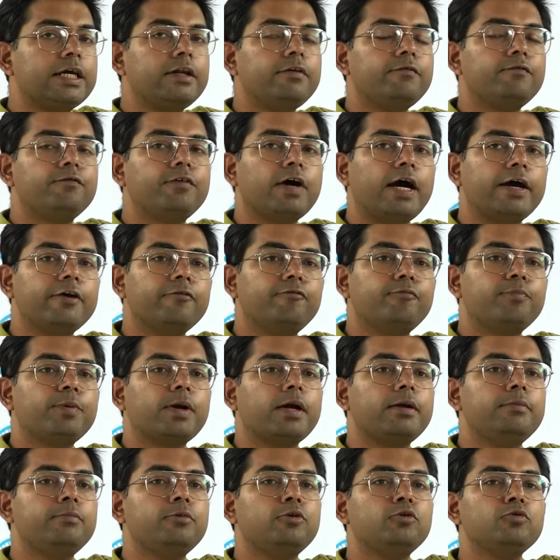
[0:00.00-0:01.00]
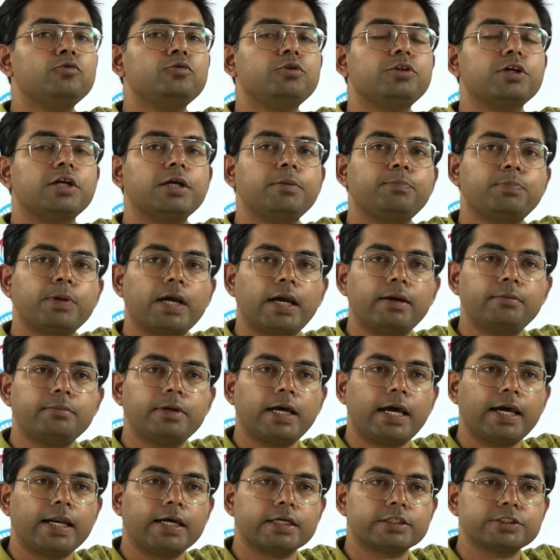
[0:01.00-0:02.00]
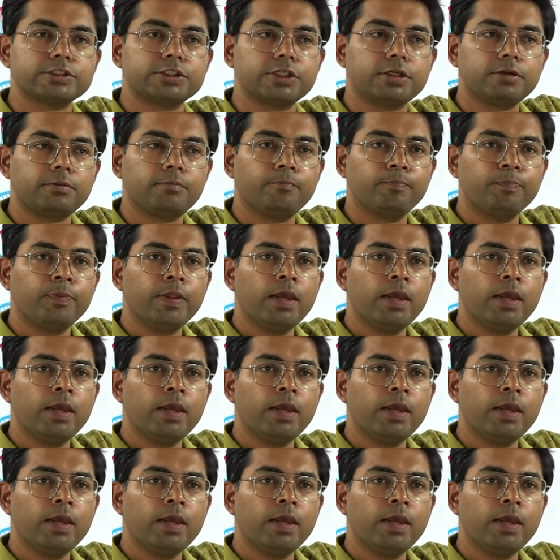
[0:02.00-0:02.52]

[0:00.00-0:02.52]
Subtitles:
in 5' to 3' direction.